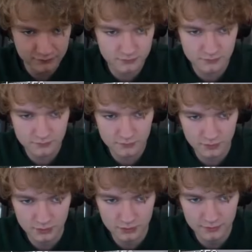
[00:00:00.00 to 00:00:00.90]

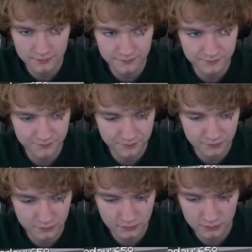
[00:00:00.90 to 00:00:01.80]

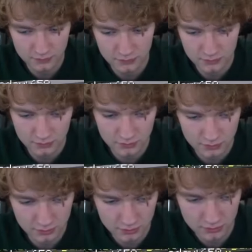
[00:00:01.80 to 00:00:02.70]

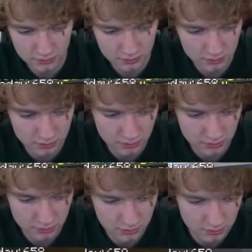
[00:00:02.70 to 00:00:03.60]

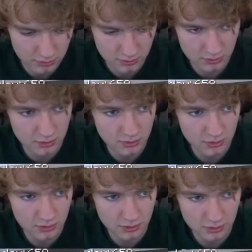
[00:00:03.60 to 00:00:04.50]

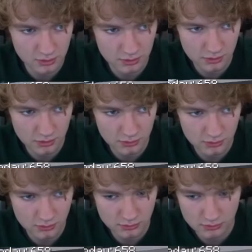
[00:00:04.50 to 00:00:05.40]

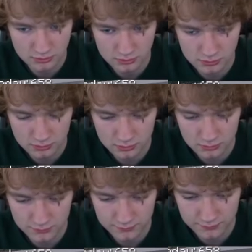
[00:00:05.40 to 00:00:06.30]

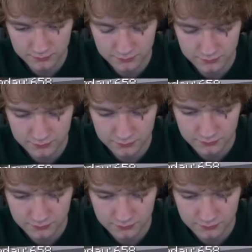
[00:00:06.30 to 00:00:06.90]
(silence)